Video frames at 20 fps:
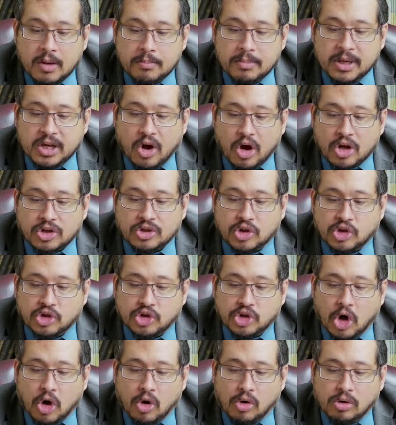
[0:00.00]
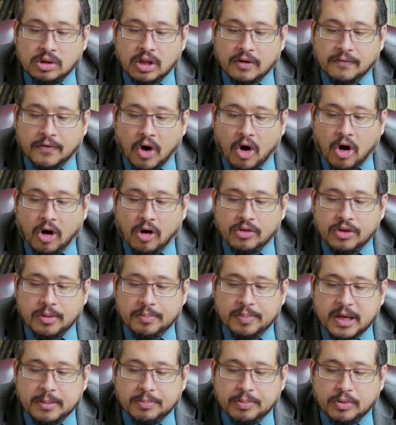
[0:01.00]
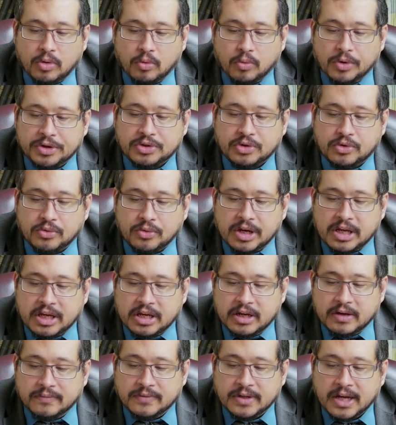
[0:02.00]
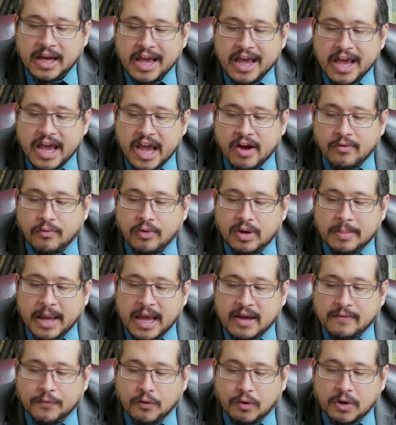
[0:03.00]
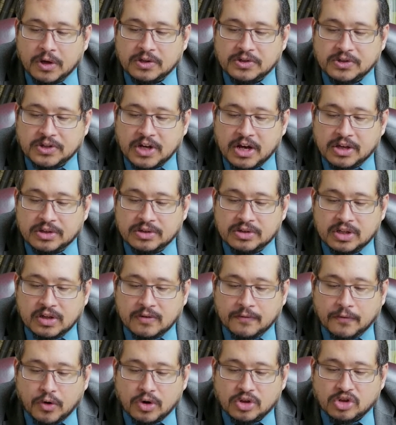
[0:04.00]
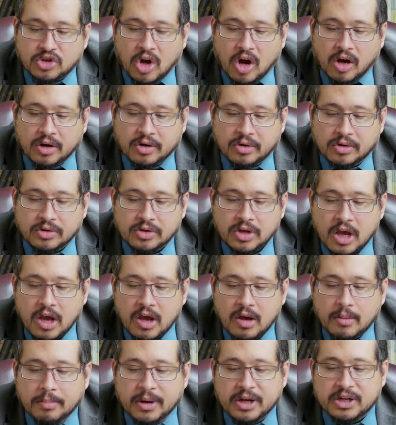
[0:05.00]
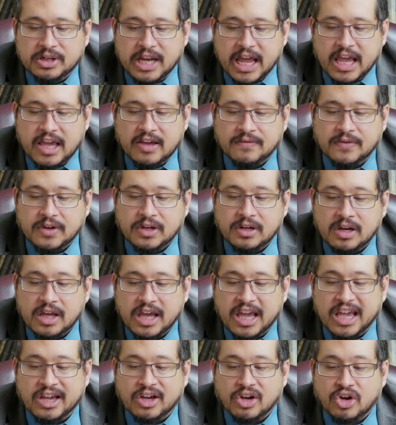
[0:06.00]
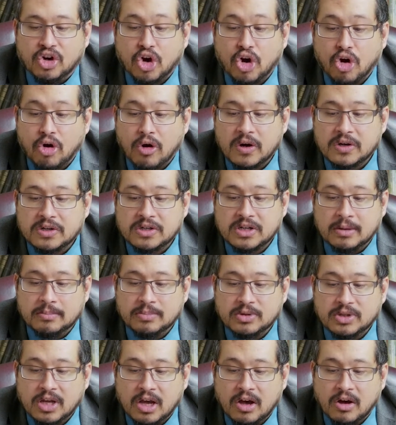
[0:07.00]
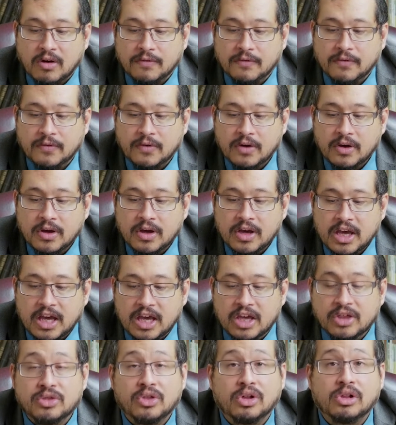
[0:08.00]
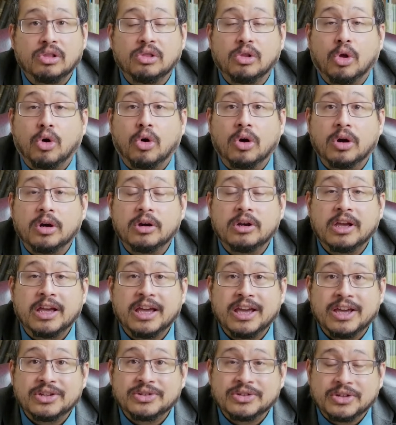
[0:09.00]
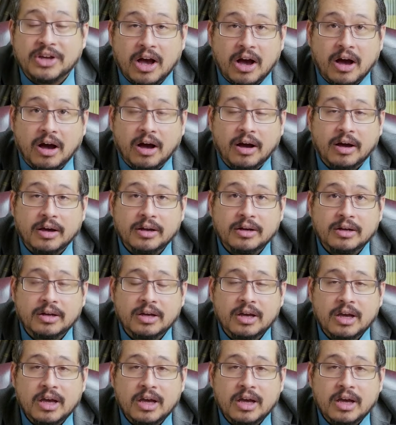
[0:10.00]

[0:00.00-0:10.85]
because the soul of all the people was grieved, every man for his sons and for his daughters. But David encouraged himself in the Lord his God."